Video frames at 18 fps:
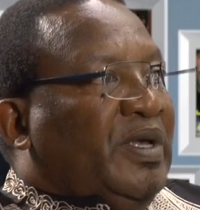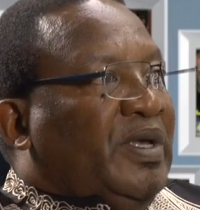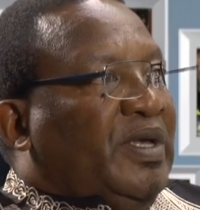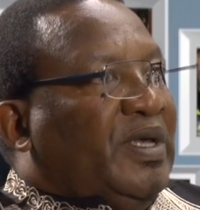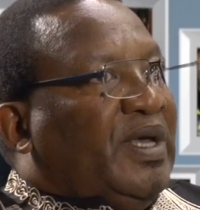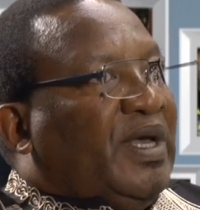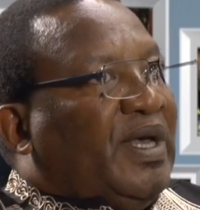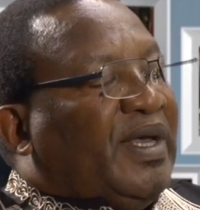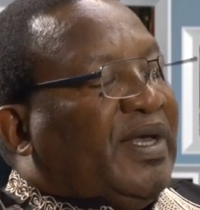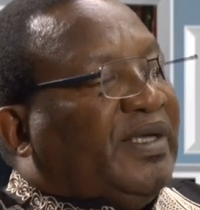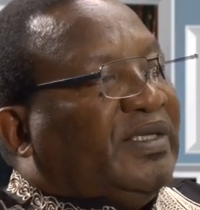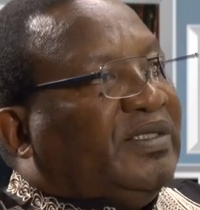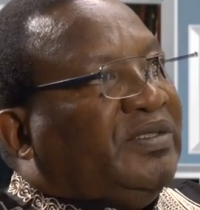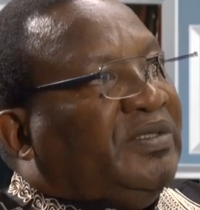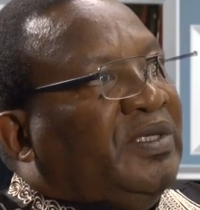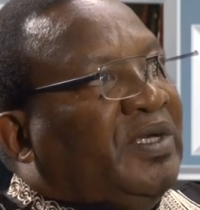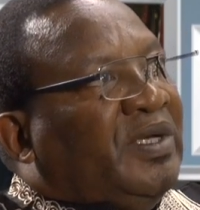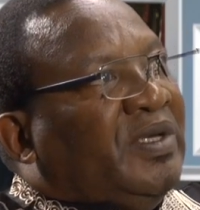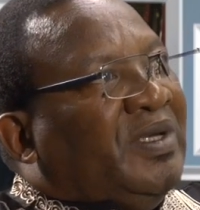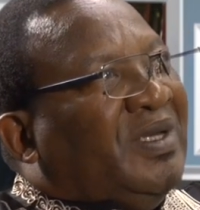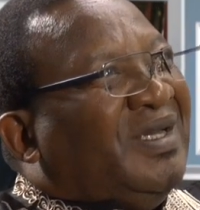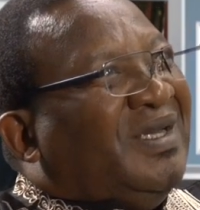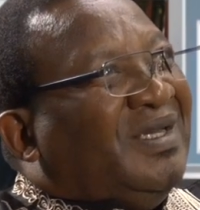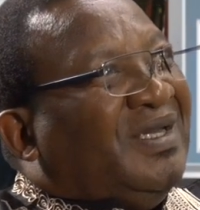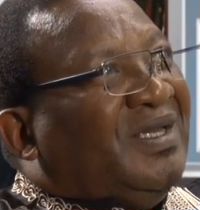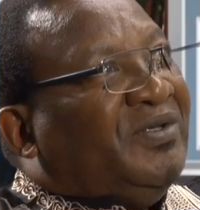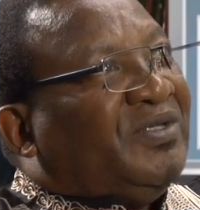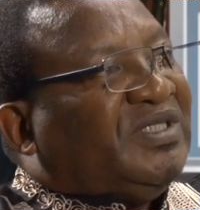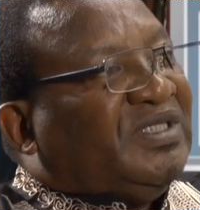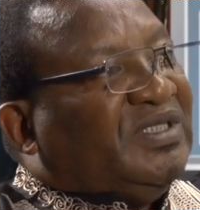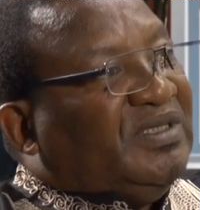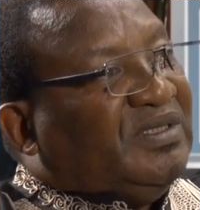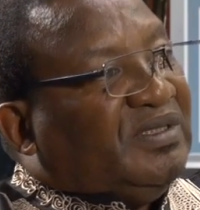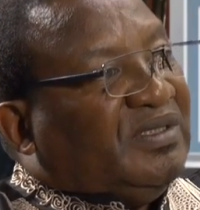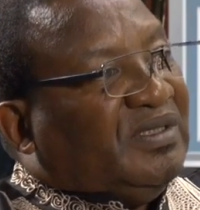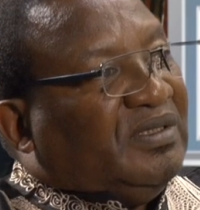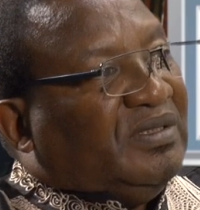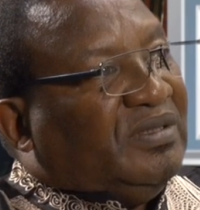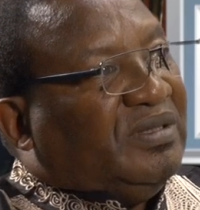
Yeah, you see,